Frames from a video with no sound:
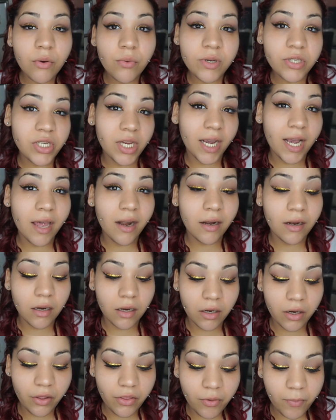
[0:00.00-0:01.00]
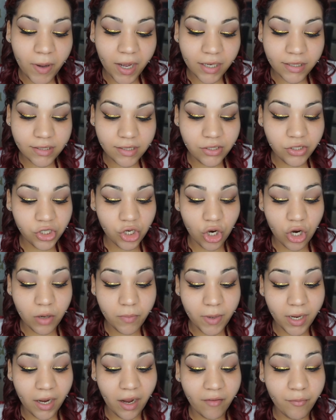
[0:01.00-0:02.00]
which I got in another
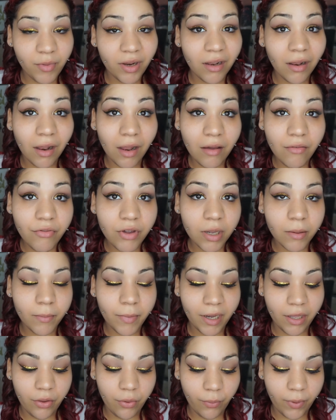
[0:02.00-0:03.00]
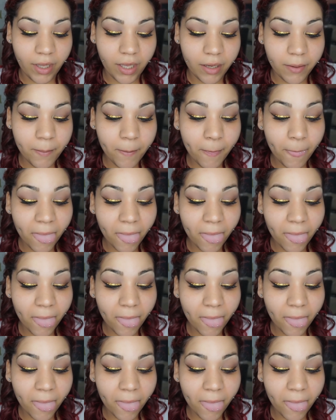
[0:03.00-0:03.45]
BoxyCharm and I've been loving, by the way.